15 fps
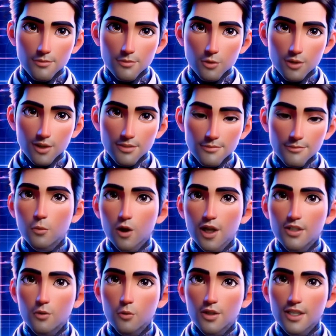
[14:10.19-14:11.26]
This
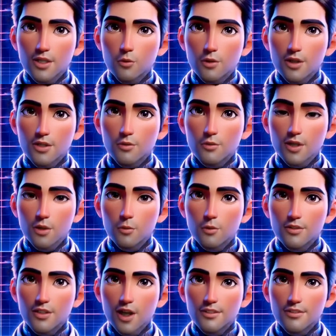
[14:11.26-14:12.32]
approach can be applied to
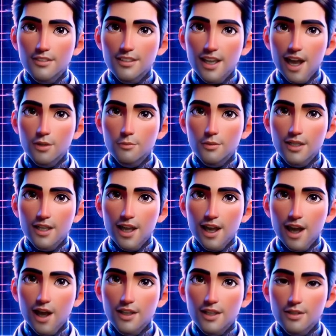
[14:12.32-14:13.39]
scripting various
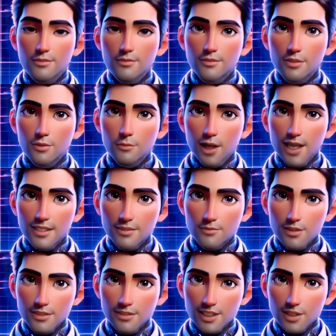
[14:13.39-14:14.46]
scenarios, such
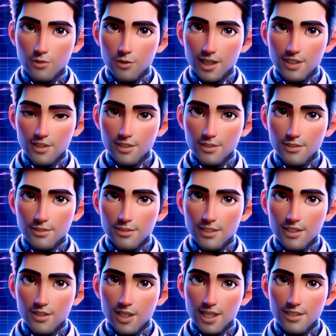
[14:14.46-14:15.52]
as preparing a speech to
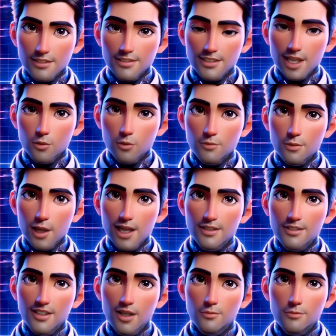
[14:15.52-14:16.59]
request a stop
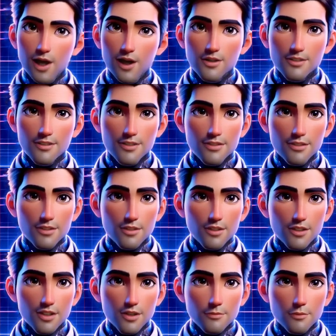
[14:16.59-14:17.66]
sign installation in your
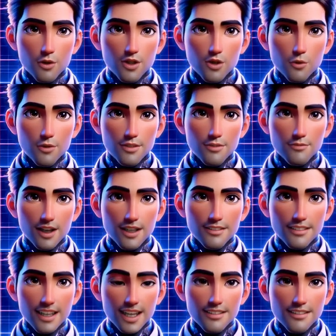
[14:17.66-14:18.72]
neighborhood for child
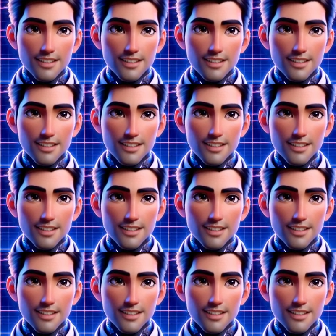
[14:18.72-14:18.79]
safety.